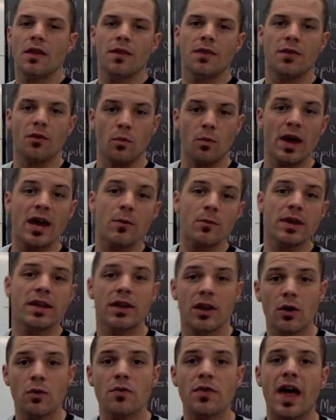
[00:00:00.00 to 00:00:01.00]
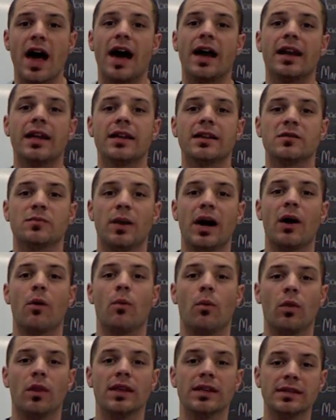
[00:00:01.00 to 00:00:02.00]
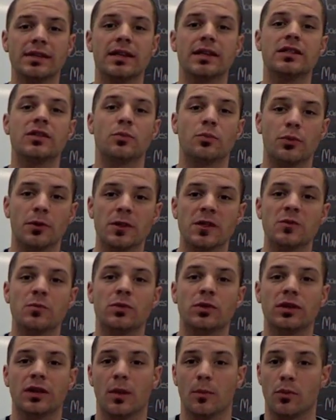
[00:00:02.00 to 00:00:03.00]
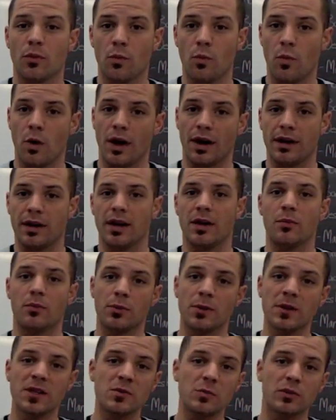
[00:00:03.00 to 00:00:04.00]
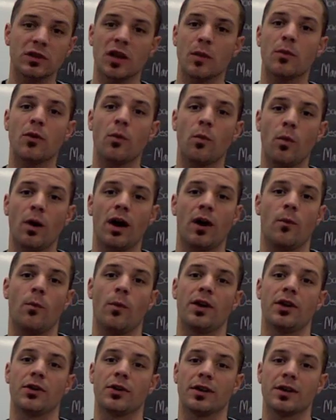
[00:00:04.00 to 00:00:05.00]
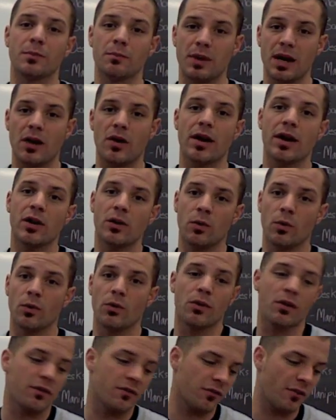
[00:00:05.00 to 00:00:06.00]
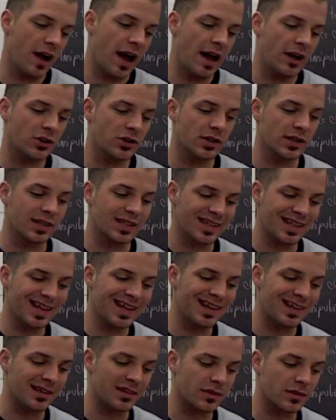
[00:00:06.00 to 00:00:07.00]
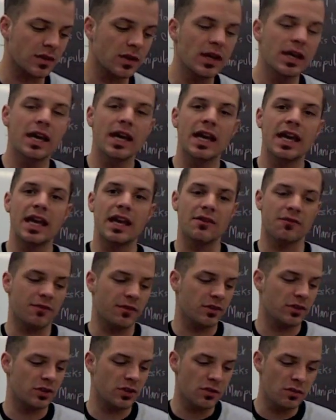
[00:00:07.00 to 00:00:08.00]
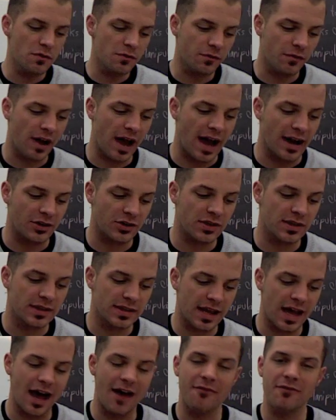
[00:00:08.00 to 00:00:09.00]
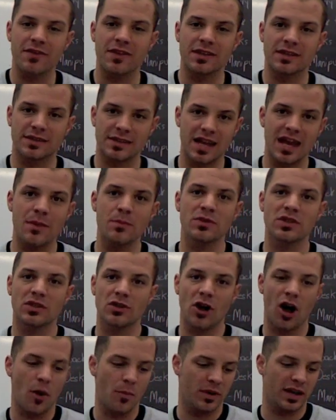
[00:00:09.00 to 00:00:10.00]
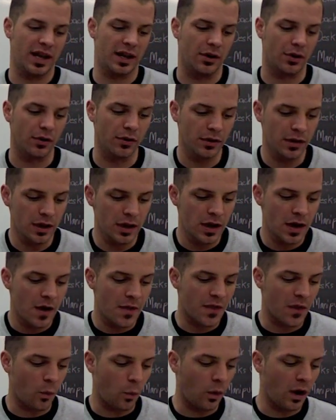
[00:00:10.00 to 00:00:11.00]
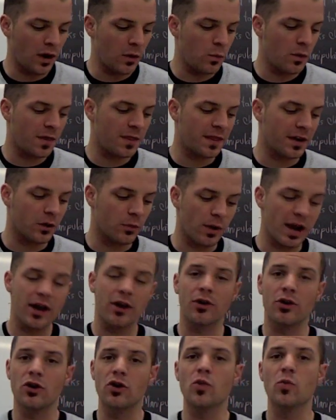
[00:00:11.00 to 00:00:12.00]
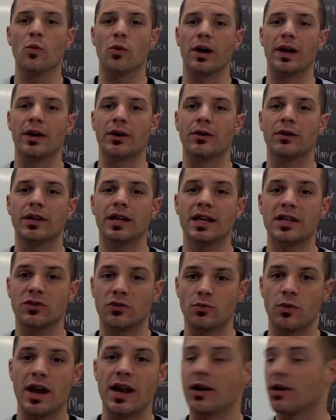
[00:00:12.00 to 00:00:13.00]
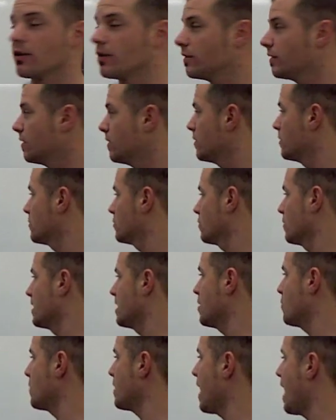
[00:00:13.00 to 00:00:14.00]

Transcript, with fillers: the way we know that is by listening to principle number one. And principle number one, when you're comparing and ordering fractions, is if two fractions have the same denominator, the one with the greater numerator is greater. So here we